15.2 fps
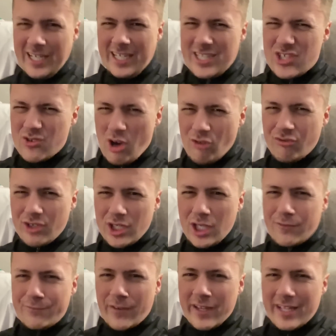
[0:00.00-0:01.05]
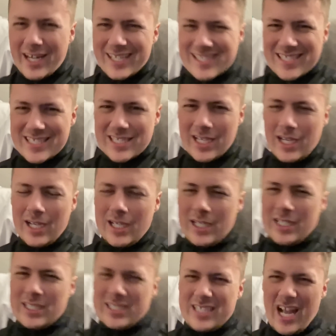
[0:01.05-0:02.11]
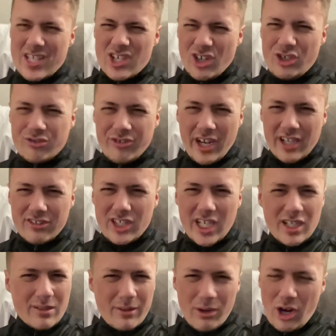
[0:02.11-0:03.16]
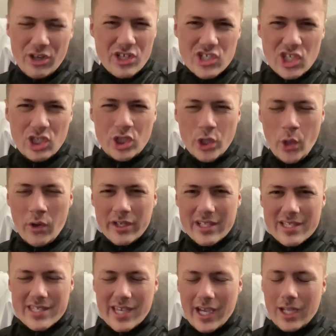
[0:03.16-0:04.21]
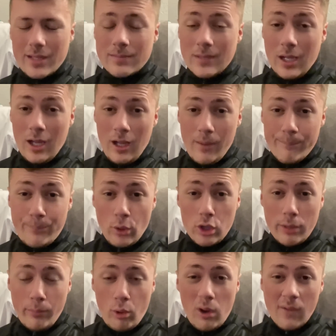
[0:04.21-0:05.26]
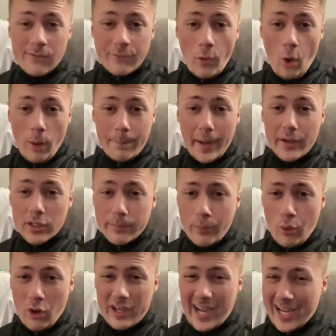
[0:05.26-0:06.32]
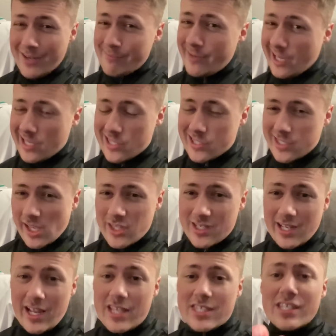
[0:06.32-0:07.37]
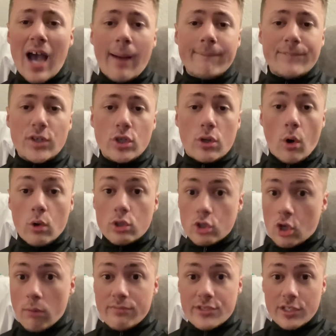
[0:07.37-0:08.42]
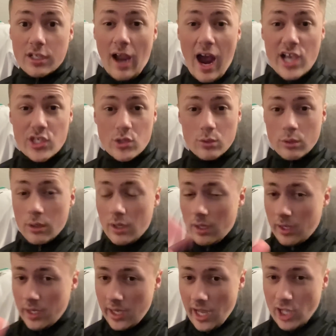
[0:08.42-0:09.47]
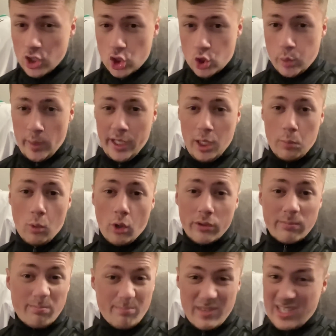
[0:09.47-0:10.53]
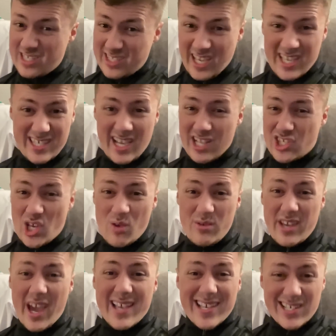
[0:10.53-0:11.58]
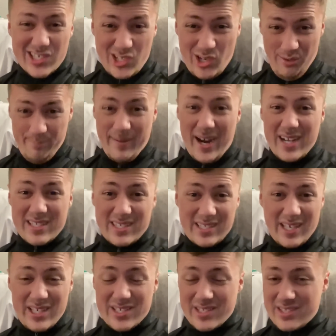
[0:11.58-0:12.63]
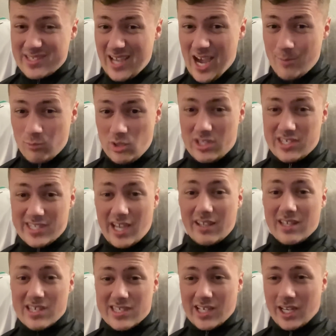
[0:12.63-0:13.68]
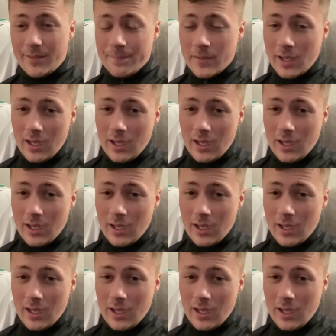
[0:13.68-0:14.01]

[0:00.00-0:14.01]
do I really think that's a great deal? Honestly, no at the time. But the more I thought about it, the more it kind of makes sense. Let's say Anthony Gordon comes to Newcastle, age 21, stays here 2 years, has 2 bad seasons, and we decide to sell him.